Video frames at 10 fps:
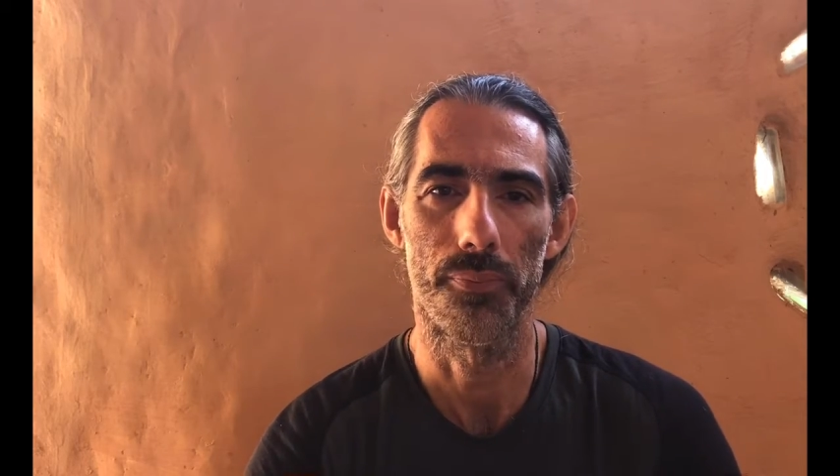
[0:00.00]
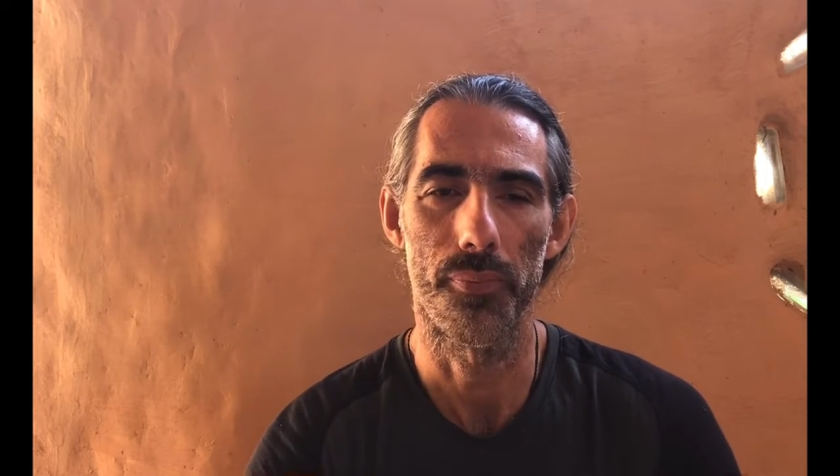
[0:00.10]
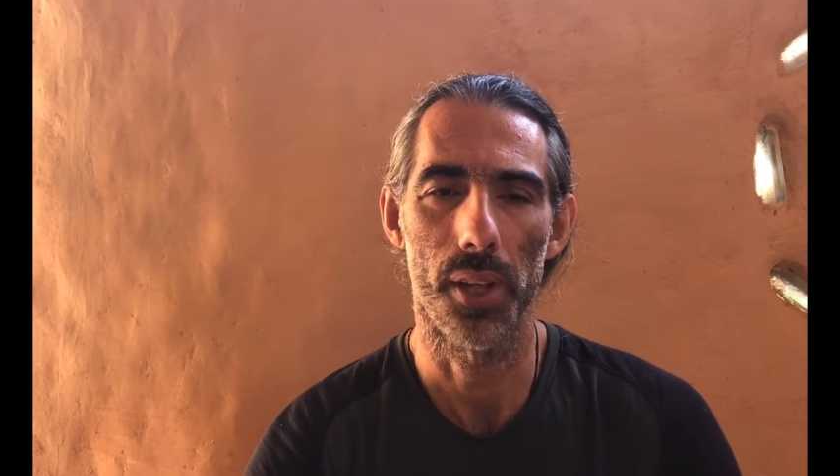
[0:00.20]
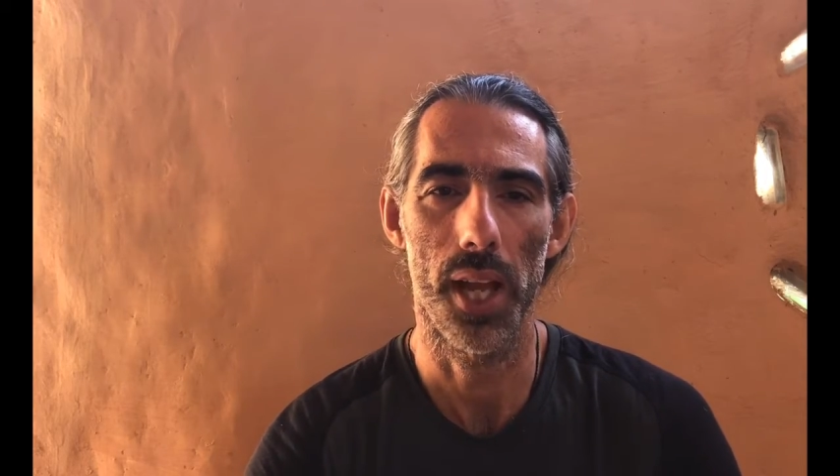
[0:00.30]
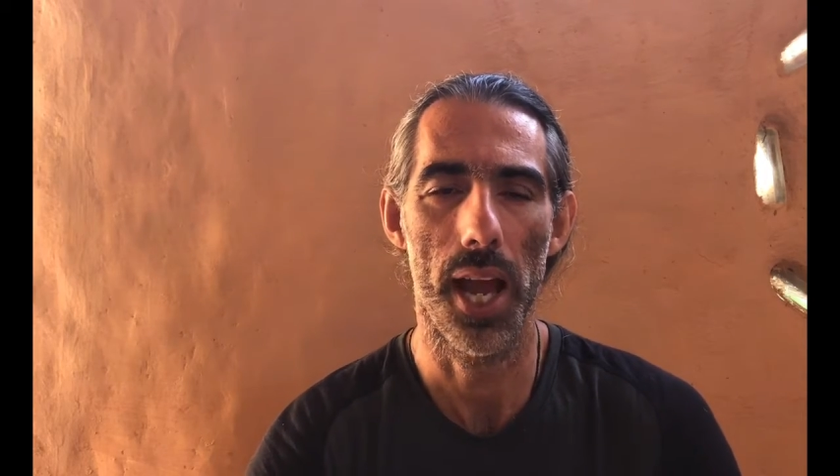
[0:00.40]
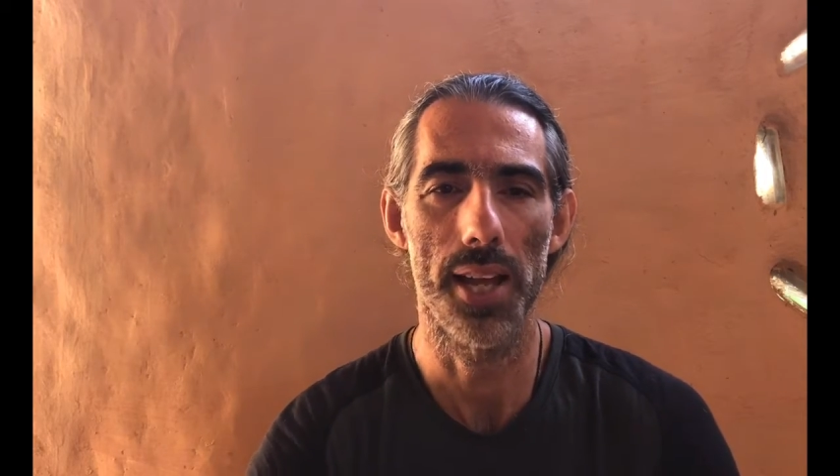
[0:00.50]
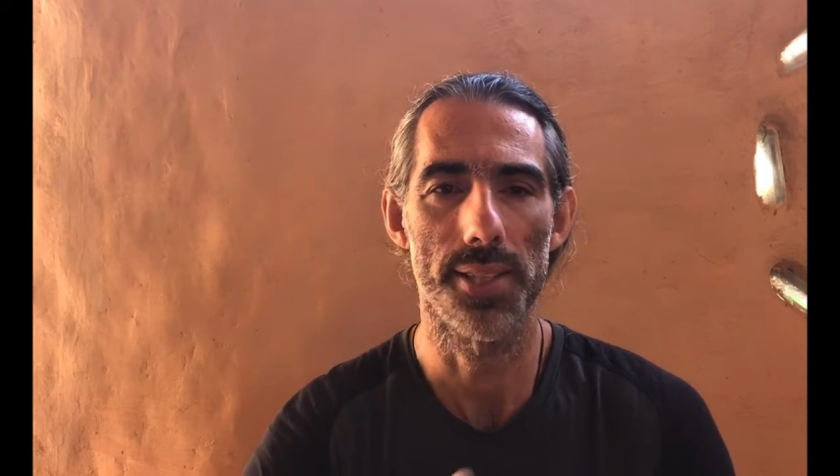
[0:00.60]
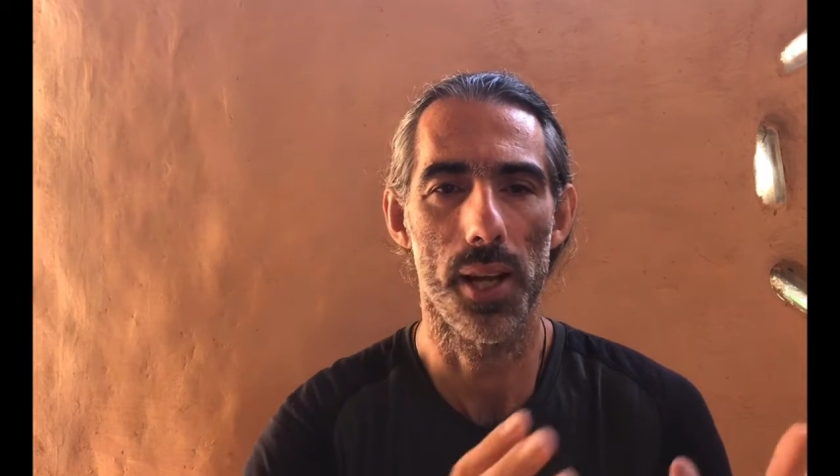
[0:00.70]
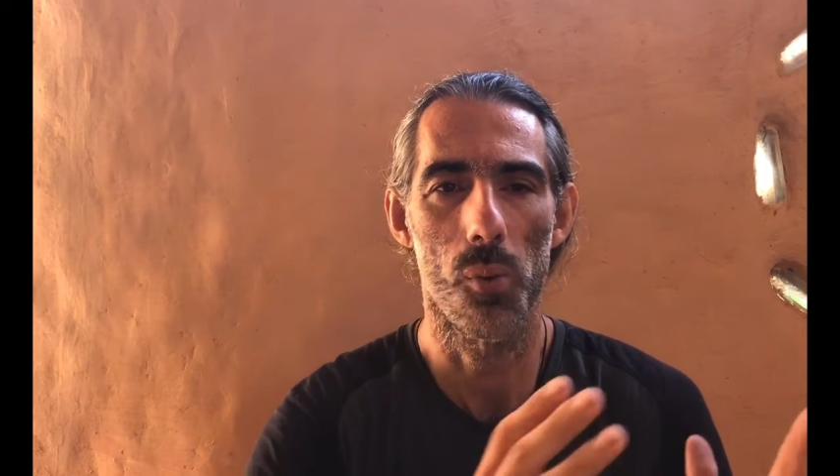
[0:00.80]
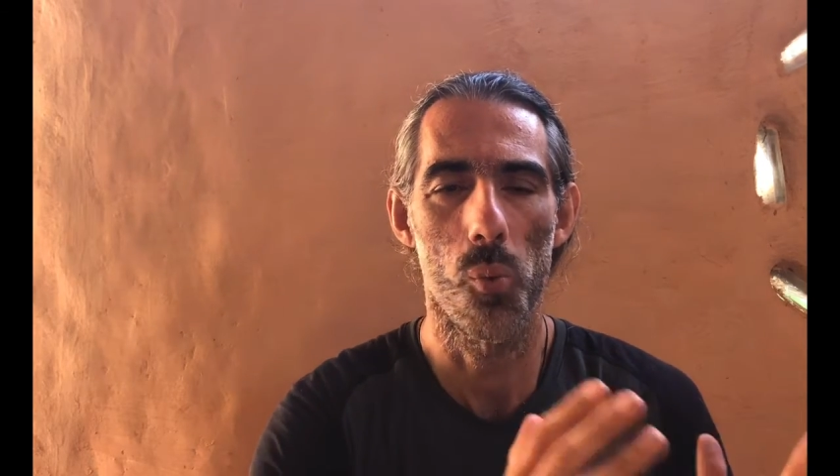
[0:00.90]
It has
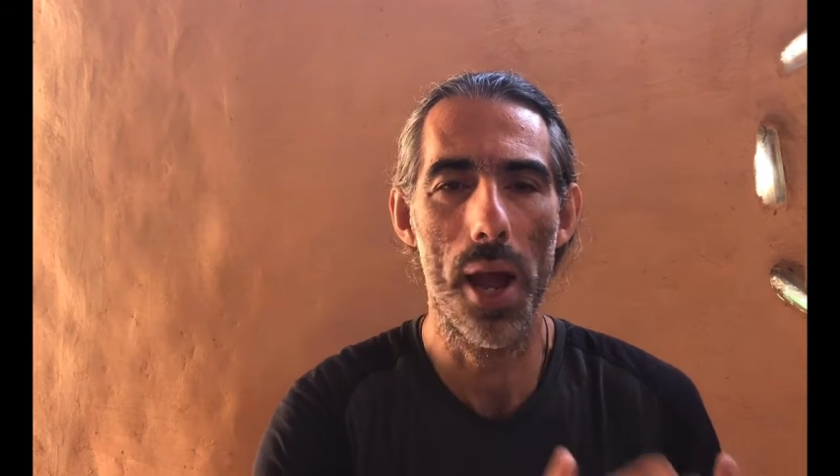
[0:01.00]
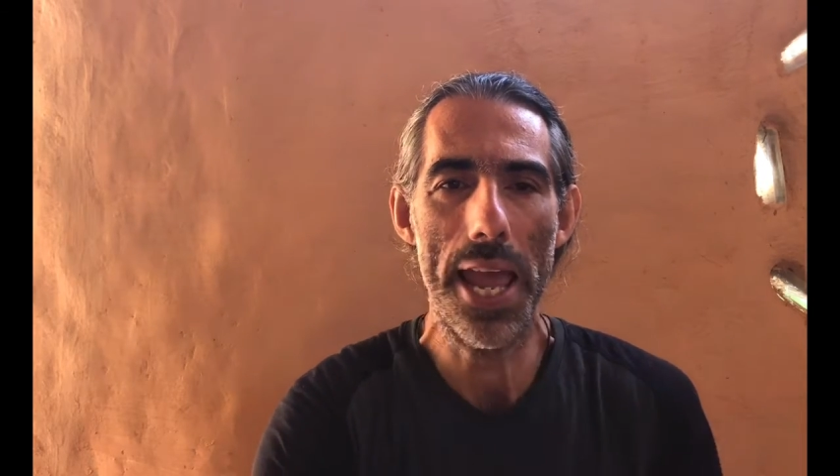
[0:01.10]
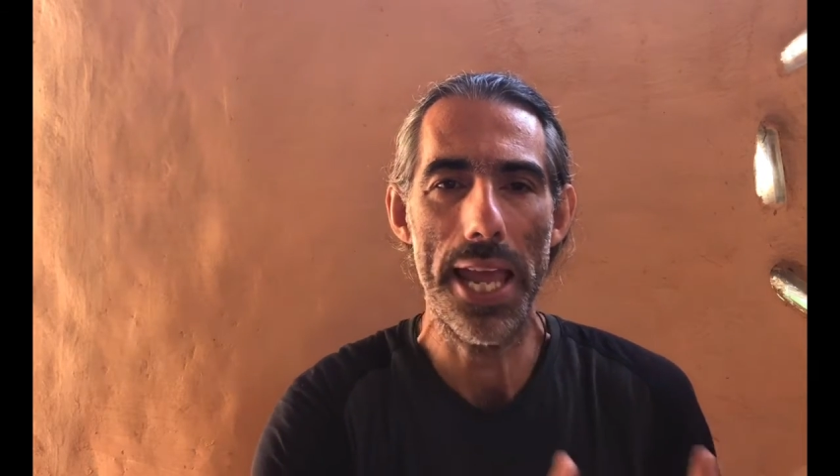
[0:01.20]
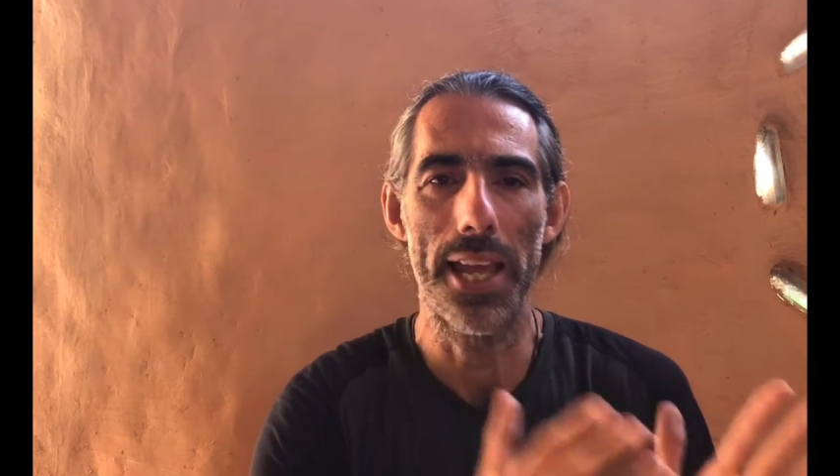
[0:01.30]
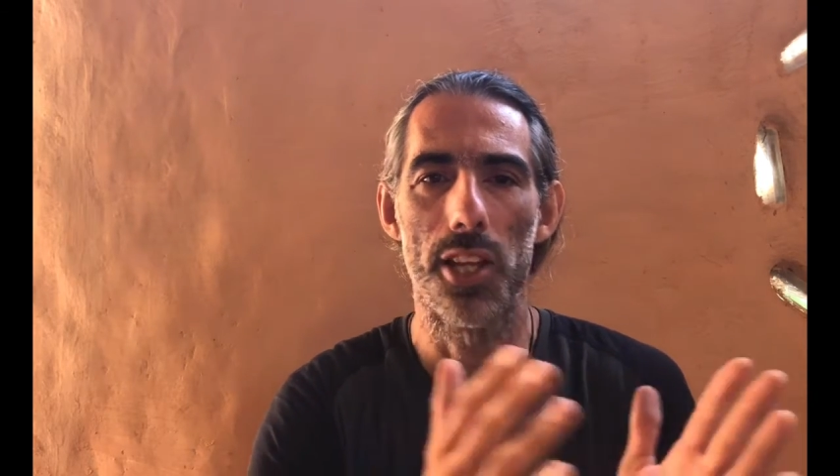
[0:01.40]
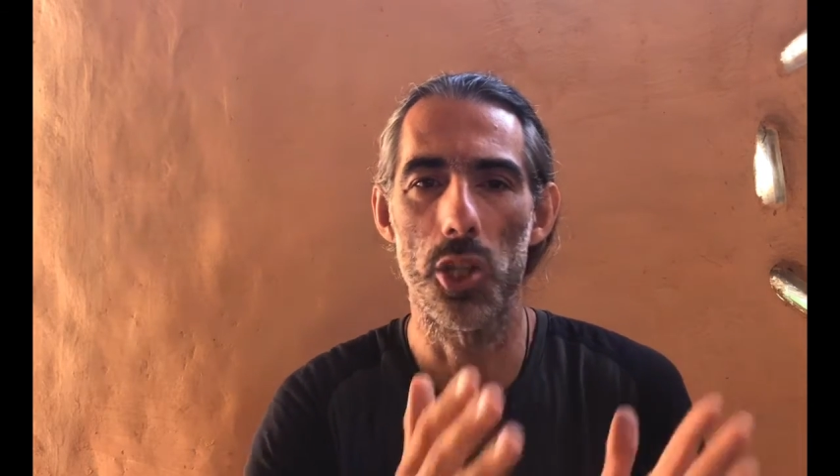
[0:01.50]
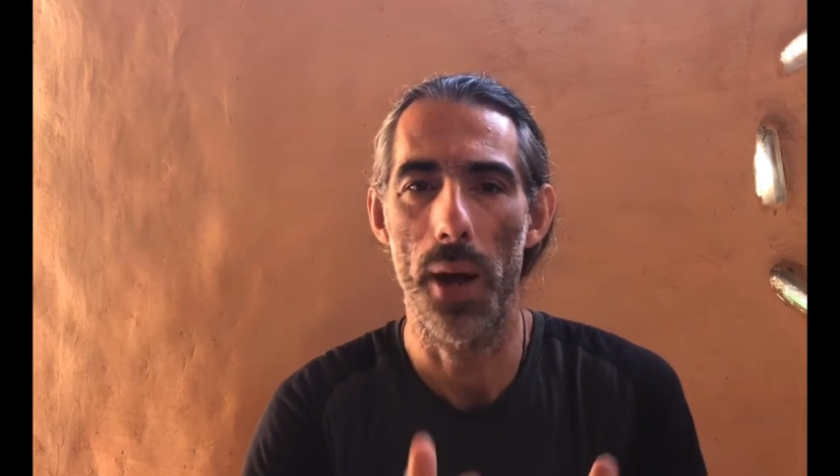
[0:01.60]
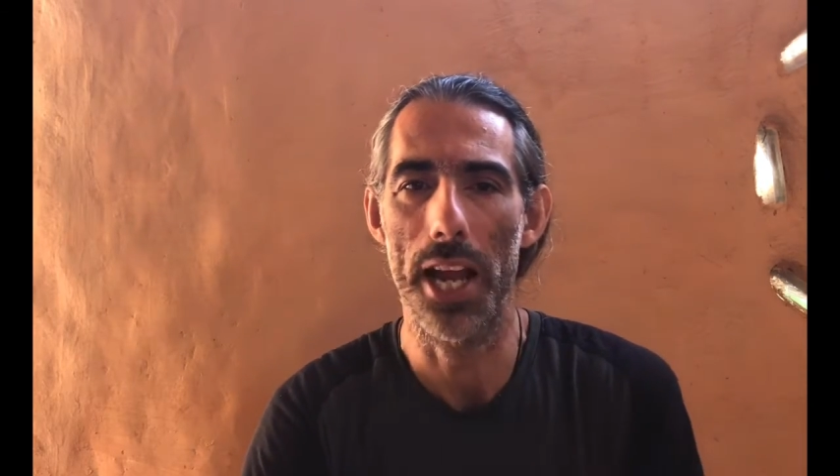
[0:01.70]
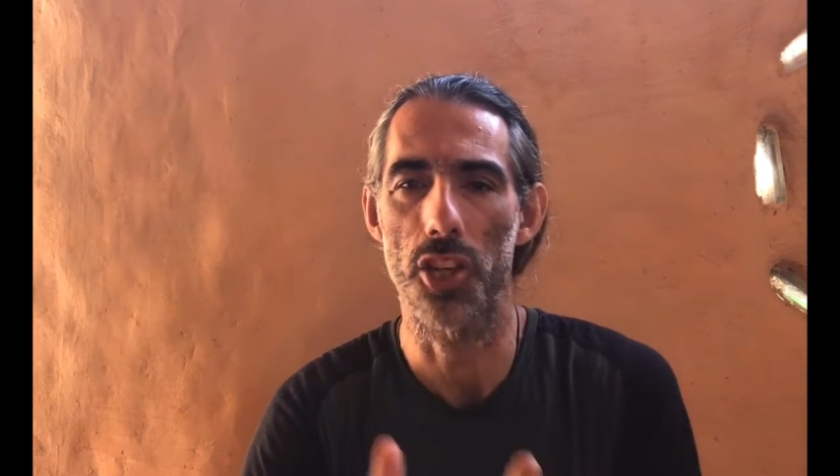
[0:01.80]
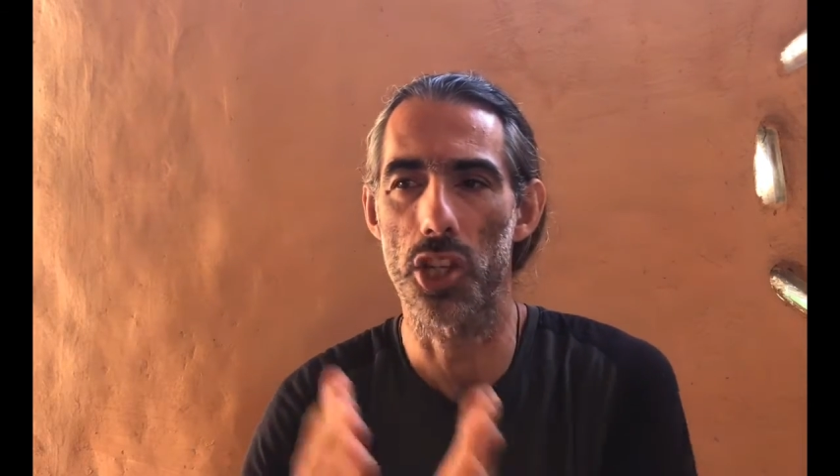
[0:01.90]
a way to
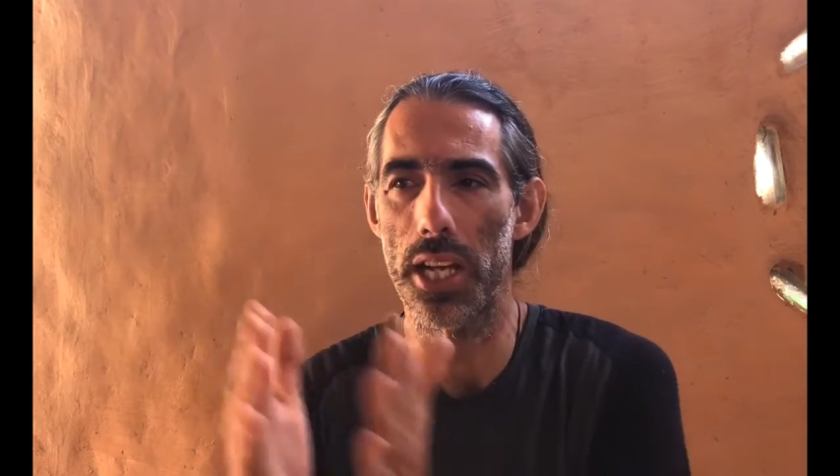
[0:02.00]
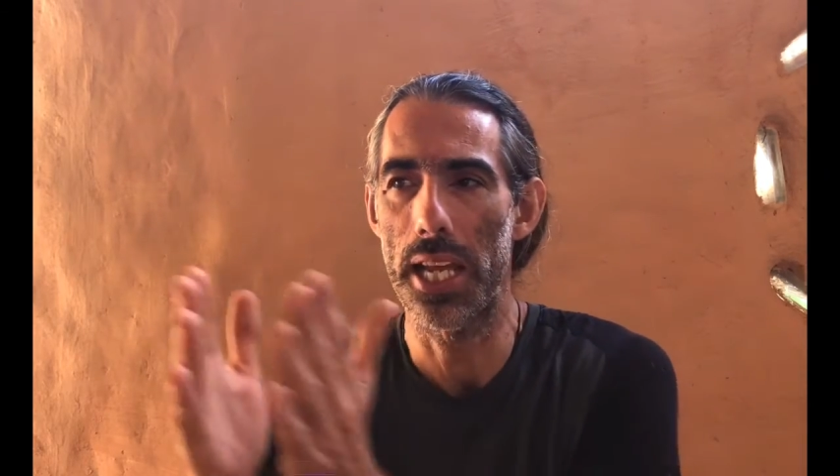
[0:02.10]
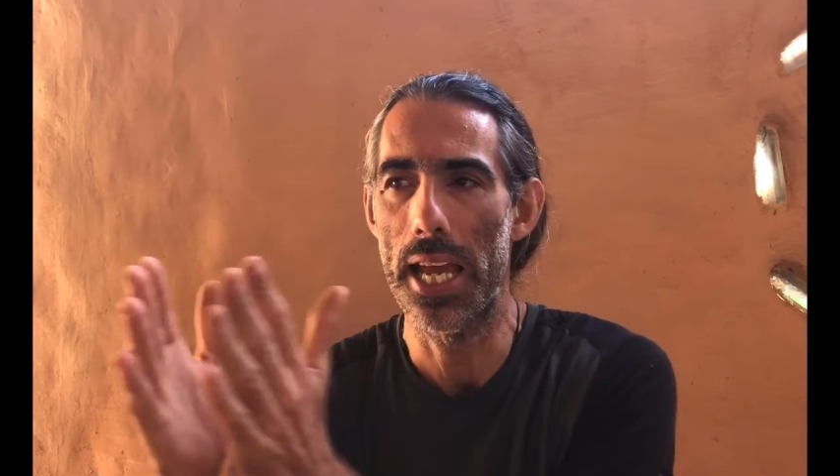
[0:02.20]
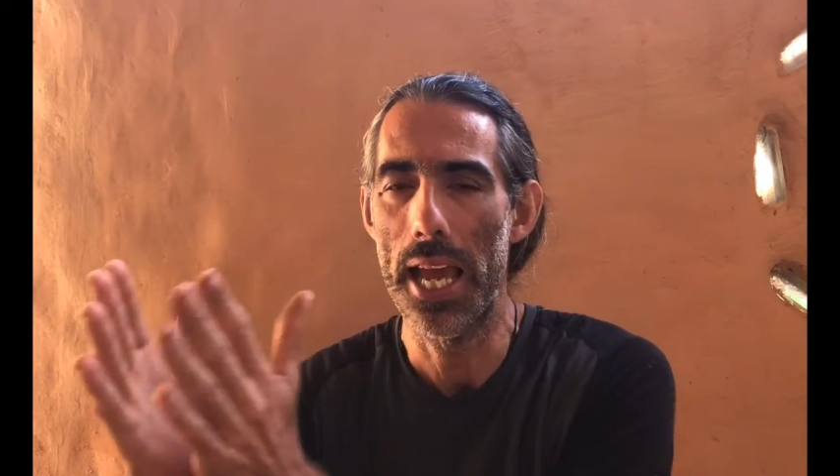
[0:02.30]
actually